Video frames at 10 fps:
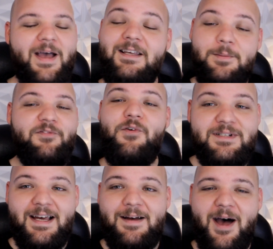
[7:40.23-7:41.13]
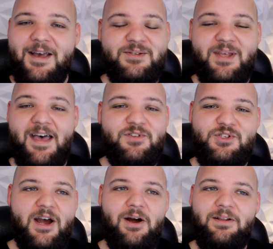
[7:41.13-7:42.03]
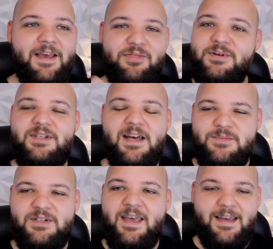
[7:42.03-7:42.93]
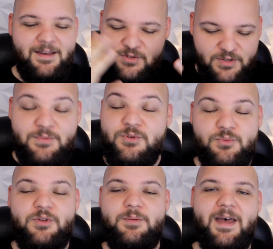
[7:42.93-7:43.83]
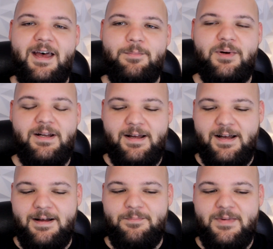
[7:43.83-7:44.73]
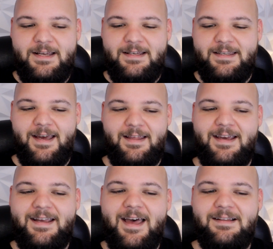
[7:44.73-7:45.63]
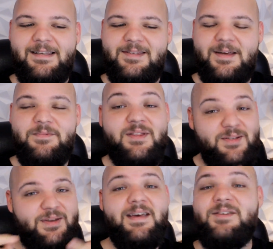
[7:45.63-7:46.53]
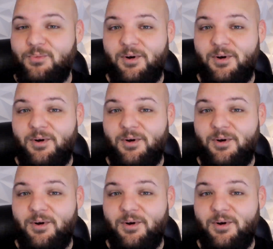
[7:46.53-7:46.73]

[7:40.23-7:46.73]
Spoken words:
Back in the before time, I used to have to shower like 3 times a day. It was really bad, but yeah, that kind of leads up to this next